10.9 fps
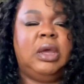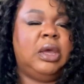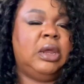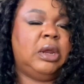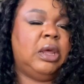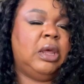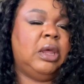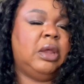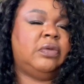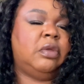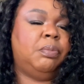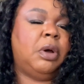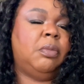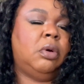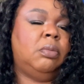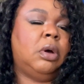It is the
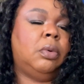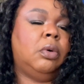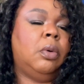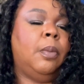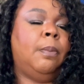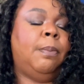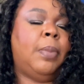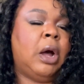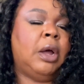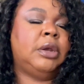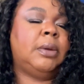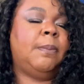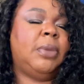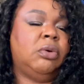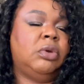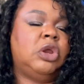Bumble and Bubble Bond
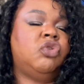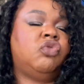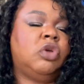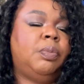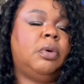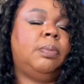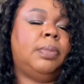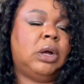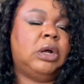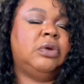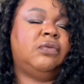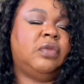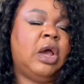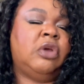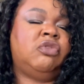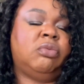Building Triple Bond
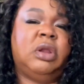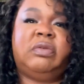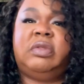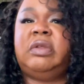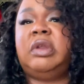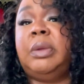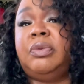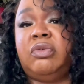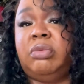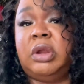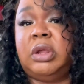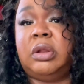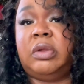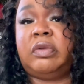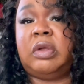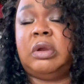Flash Rinse. These names is
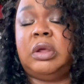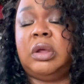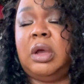ridiculous, honey.